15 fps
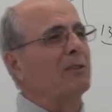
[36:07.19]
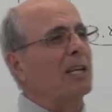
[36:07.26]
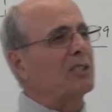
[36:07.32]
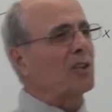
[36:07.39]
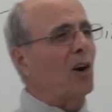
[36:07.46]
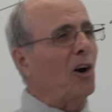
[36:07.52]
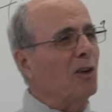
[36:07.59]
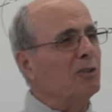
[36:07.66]

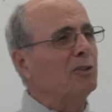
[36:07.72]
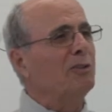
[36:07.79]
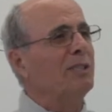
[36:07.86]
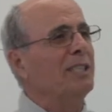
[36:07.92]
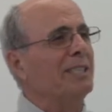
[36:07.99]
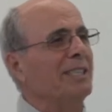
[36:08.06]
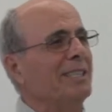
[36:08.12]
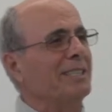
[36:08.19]
That's all you
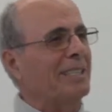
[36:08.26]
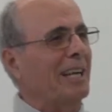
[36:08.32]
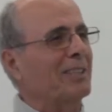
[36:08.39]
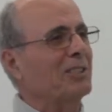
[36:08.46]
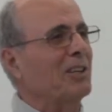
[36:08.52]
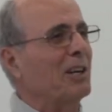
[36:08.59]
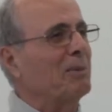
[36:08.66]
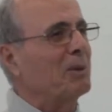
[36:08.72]
need, is
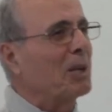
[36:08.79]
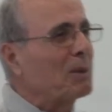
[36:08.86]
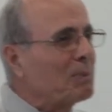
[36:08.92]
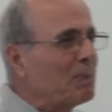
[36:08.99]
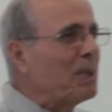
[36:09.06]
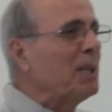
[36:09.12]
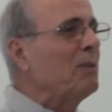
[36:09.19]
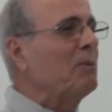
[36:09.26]
that correct? Because
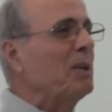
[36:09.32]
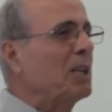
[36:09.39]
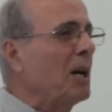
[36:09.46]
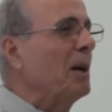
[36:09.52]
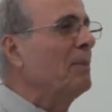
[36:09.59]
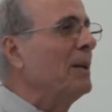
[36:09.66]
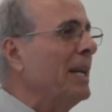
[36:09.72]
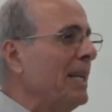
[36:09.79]
p
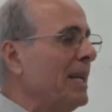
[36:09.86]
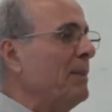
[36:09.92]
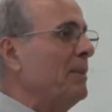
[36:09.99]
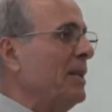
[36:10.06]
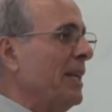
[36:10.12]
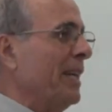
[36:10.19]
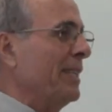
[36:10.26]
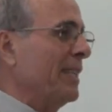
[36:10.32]
become
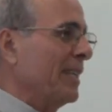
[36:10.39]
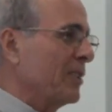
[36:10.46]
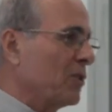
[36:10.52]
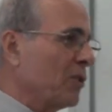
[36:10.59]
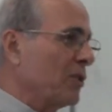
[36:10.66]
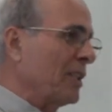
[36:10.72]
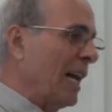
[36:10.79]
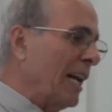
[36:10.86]
eliminated.
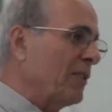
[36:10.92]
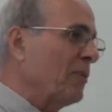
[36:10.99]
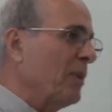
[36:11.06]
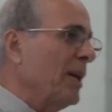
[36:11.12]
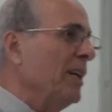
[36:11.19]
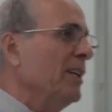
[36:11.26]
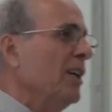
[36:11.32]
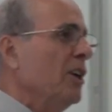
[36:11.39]
So that
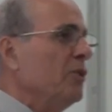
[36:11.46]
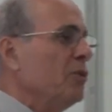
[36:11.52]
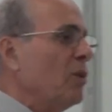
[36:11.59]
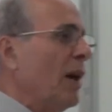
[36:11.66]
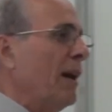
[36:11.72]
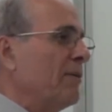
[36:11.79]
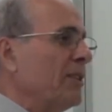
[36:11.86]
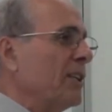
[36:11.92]
way you
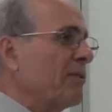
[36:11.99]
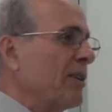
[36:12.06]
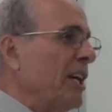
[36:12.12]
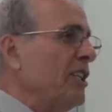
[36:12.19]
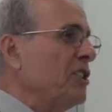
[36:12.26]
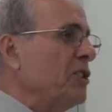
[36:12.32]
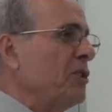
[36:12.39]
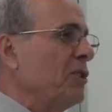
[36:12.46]
have the
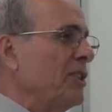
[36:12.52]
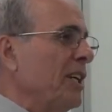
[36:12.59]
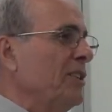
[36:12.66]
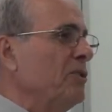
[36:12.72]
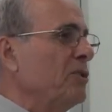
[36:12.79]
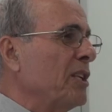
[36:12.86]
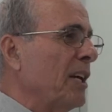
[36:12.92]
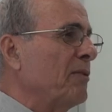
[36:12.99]
ratio, then
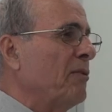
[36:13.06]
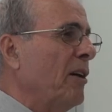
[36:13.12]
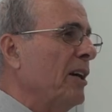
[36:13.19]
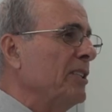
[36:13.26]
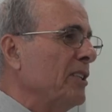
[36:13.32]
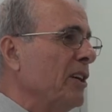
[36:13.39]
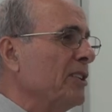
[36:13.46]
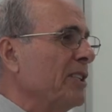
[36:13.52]
you can
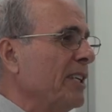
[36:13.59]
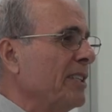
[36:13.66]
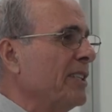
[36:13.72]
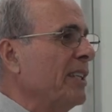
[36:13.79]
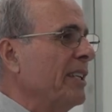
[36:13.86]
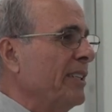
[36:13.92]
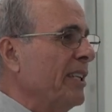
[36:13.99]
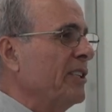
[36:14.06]
find out the
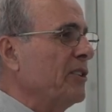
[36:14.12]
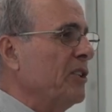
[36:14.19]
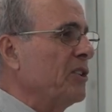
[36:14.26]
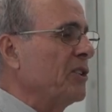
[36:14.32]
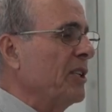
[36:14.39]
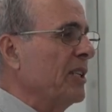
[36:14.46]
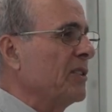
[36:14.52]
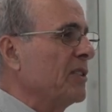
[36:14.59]

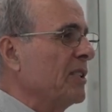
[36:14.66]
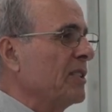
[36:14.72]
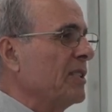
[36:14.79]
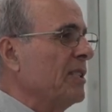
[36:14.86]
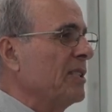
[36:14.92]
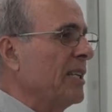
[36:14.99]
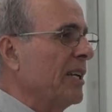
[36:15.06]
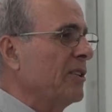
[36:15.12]
distances.
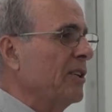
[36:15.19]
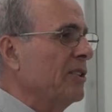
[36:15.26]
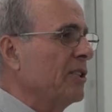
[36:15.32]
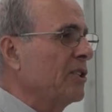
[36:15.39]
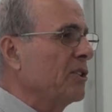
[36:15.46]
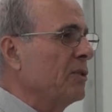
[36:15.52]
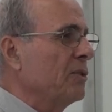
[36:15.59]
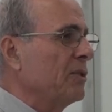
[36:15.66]
Is that
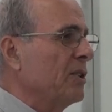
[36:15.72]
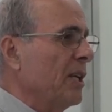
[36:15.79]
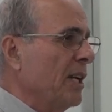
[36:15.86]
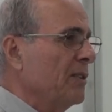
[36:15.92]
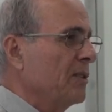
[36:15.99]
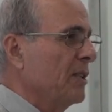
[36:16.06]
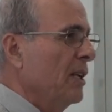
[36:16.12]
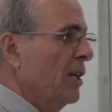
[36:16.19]
understood?
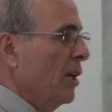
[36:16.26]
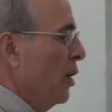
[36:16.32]
Yes?